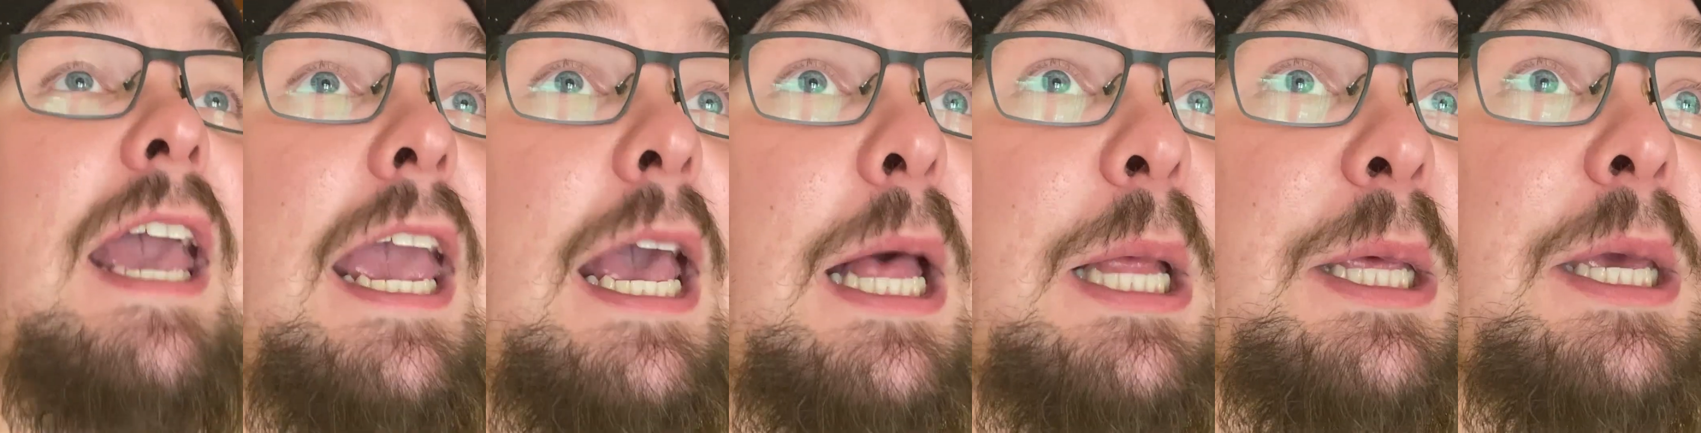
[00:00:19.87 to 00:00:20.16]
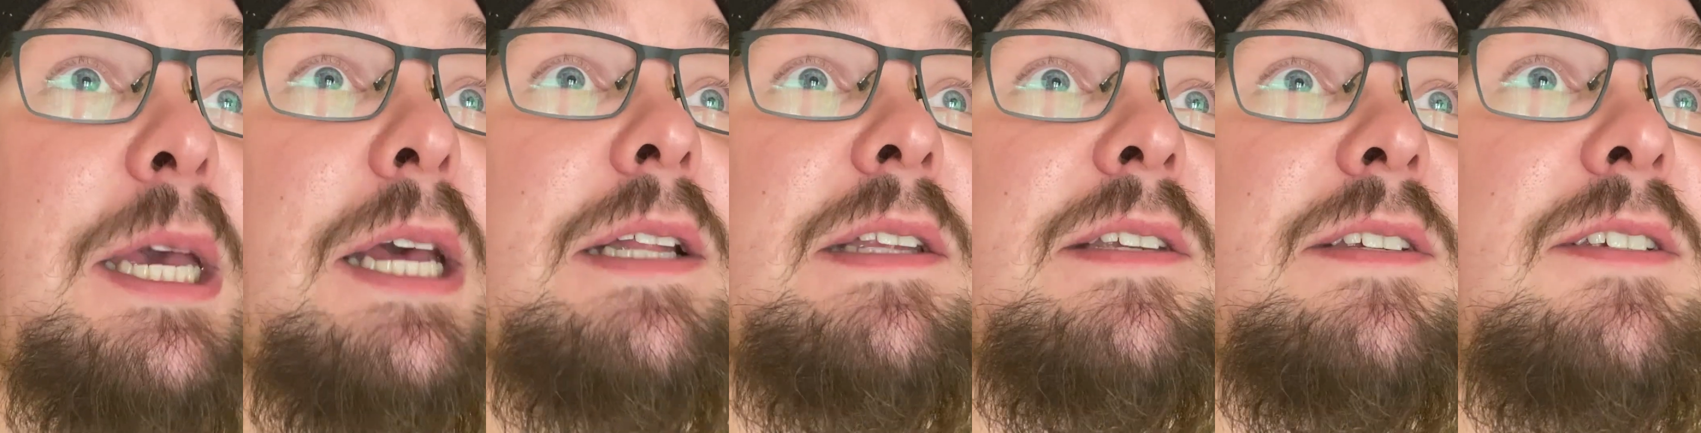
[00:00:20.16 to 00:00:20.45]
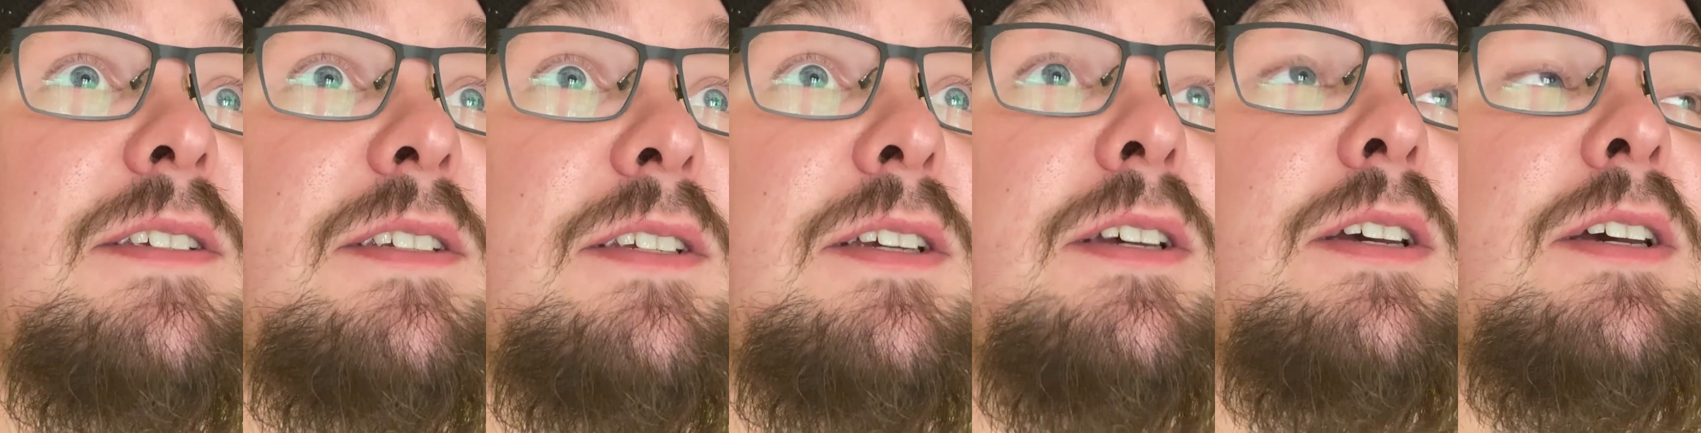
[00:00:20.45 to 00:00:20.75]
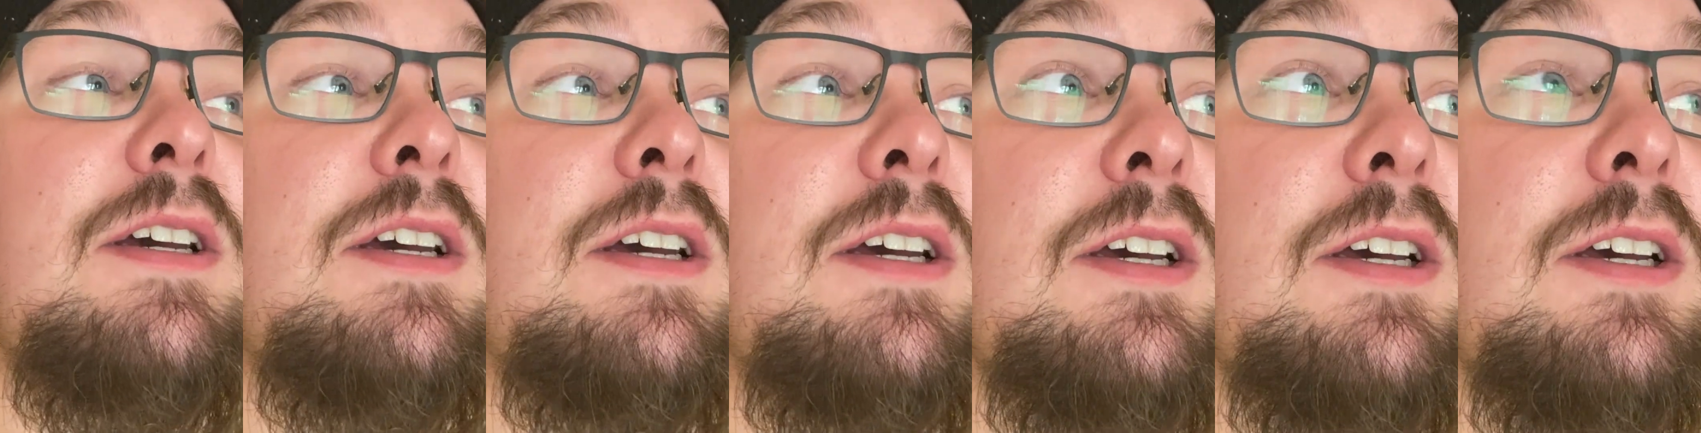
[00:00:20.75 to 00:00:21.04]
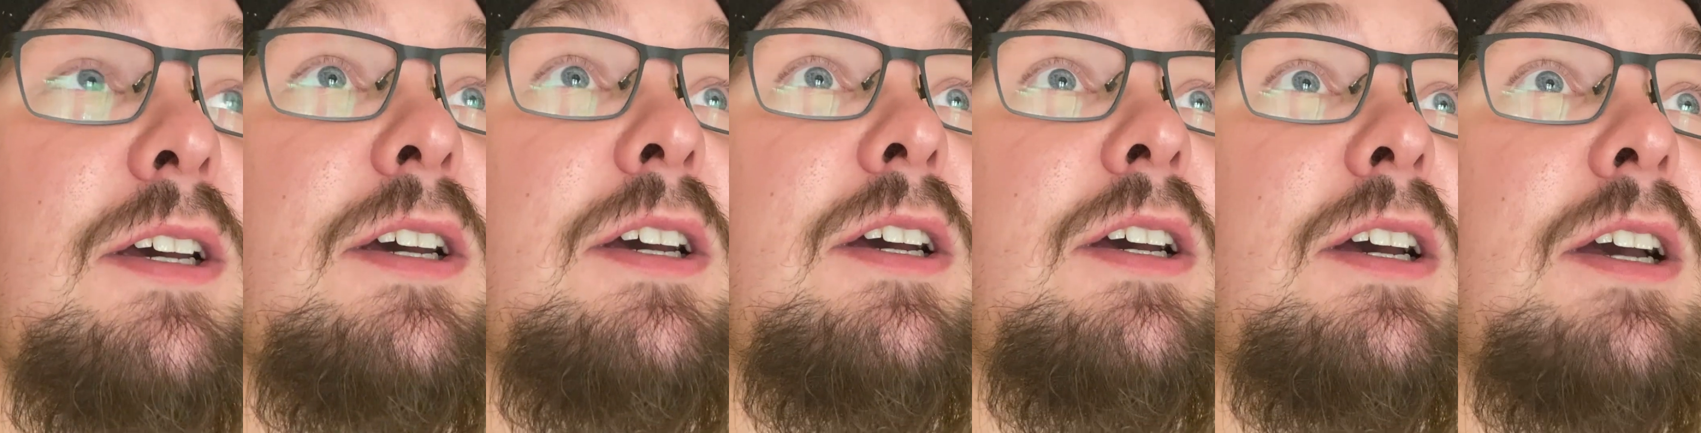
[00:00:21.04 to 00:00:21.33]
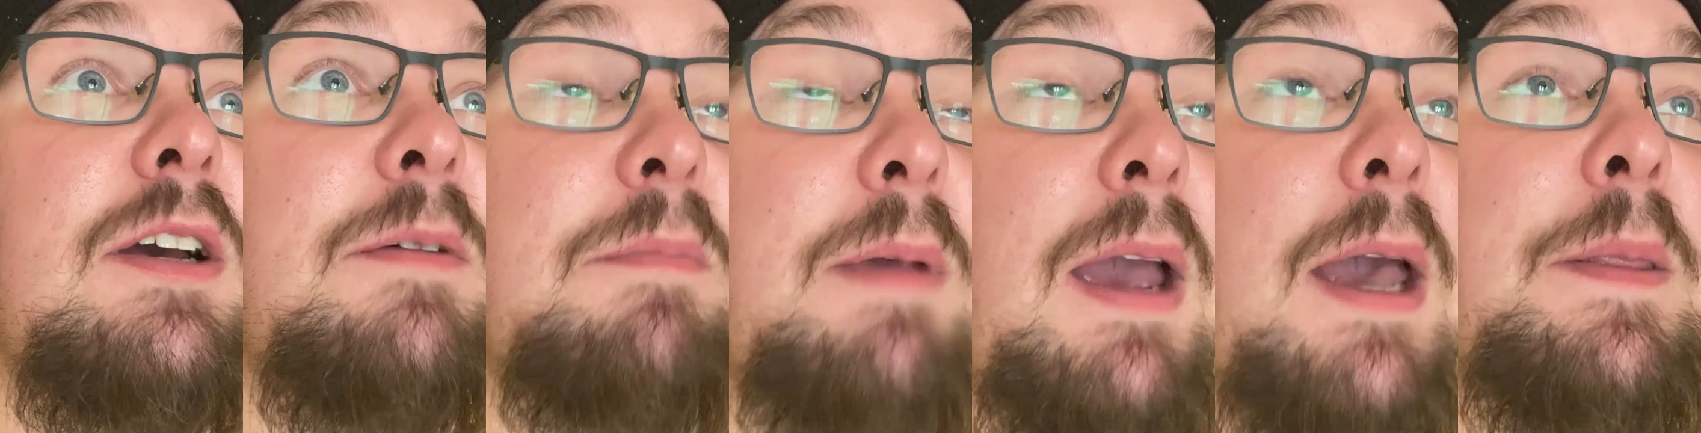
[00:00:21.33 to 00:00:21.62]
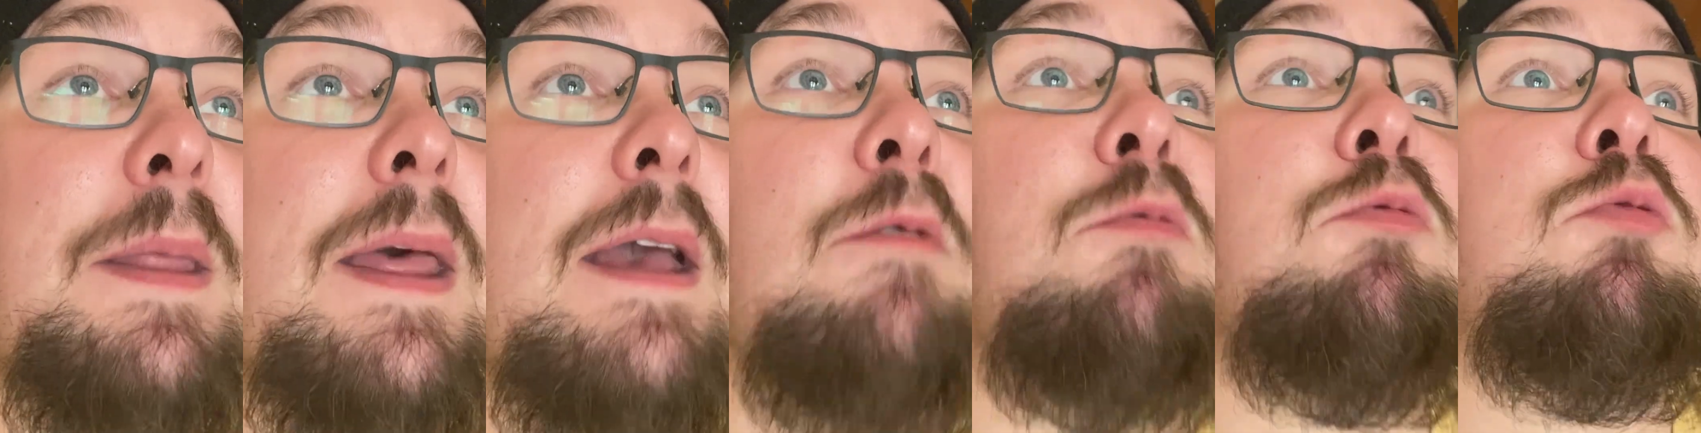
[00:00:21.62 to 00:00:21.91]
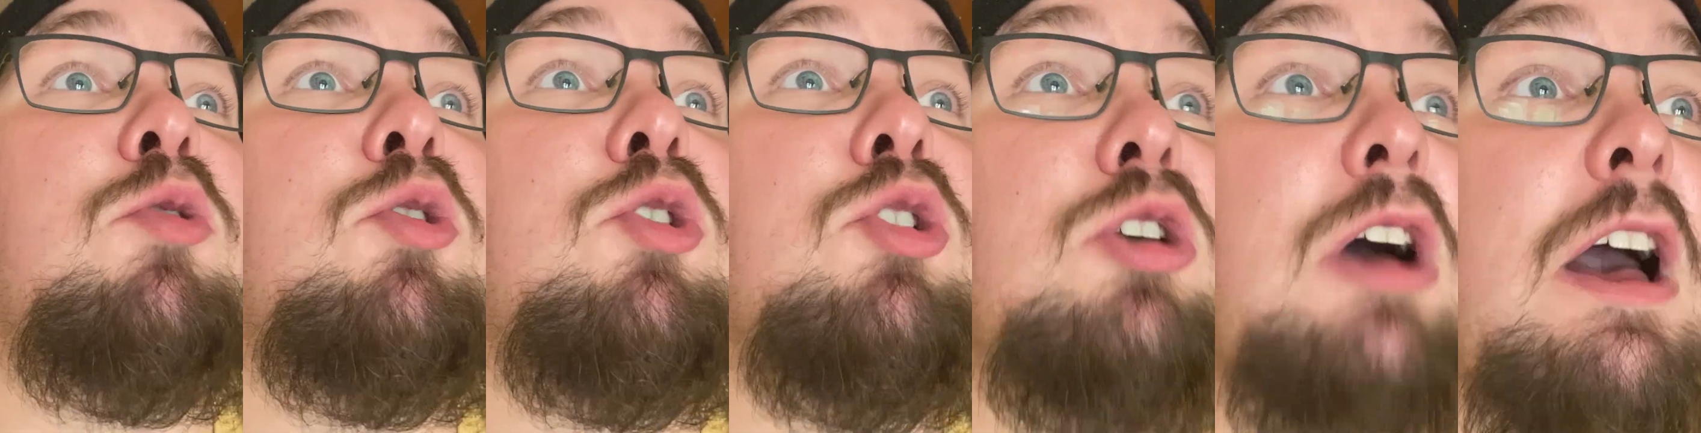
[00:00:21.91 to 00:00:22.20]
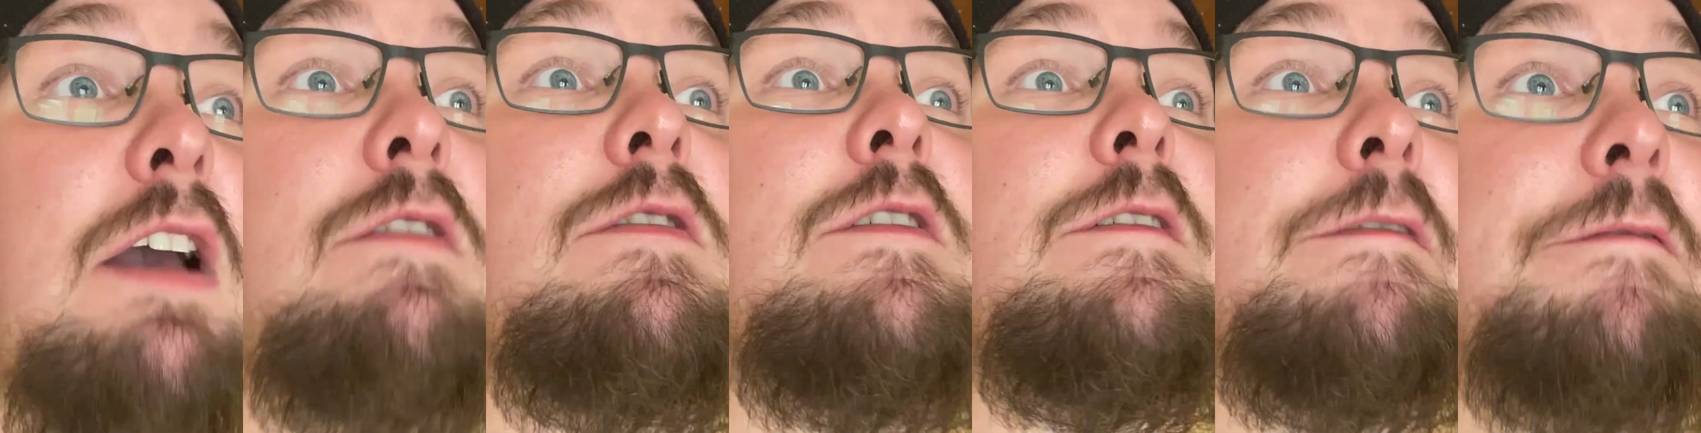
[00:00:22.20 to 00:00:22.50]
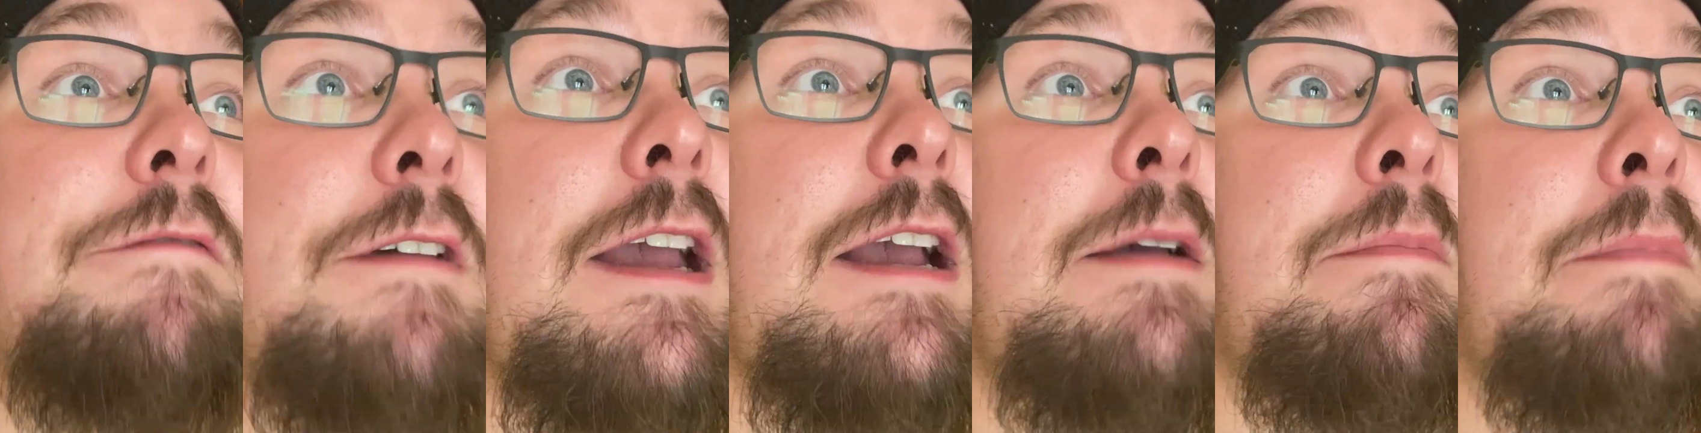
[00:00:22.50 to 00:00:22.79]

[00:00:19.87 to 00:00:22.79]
aliens. Man, they rule everything,